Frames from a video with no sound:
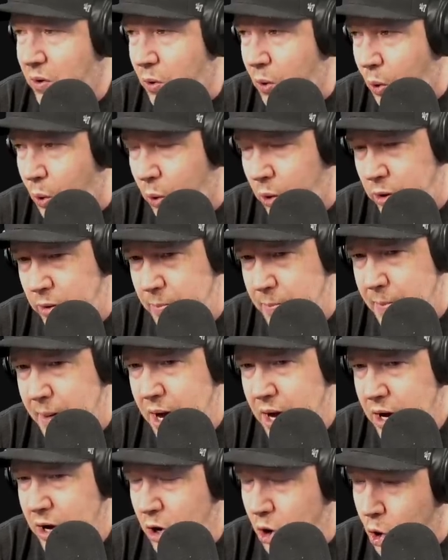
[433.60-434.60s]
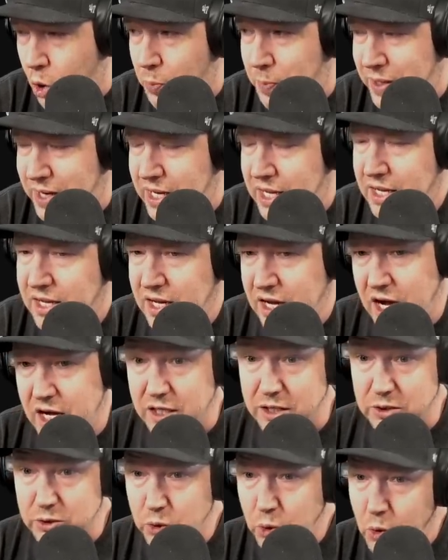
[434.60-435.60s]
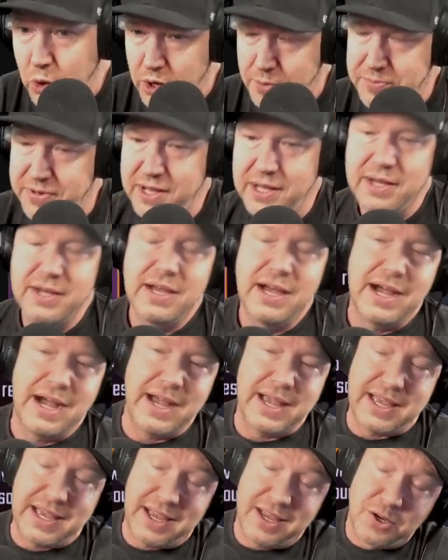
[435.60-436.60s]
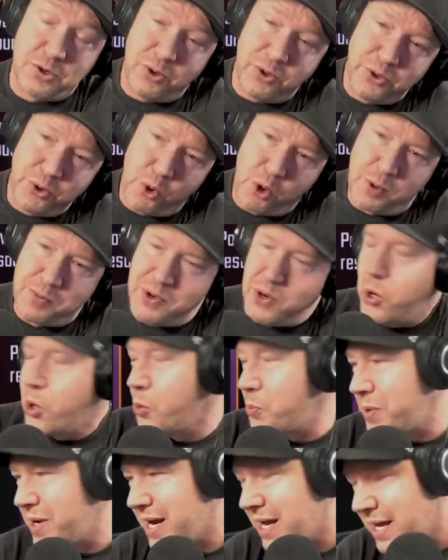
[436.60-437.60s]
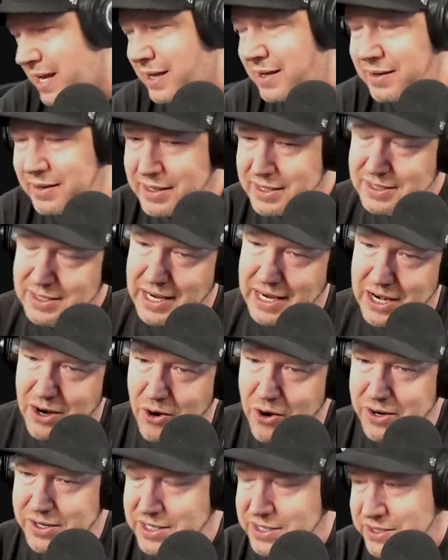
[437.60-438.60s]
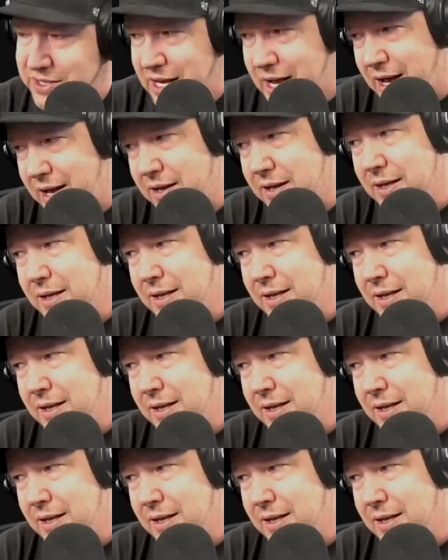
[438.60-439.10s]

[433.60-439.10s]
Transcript: orb opening, a glorb, a gold orb opening. It's kind of hard to say.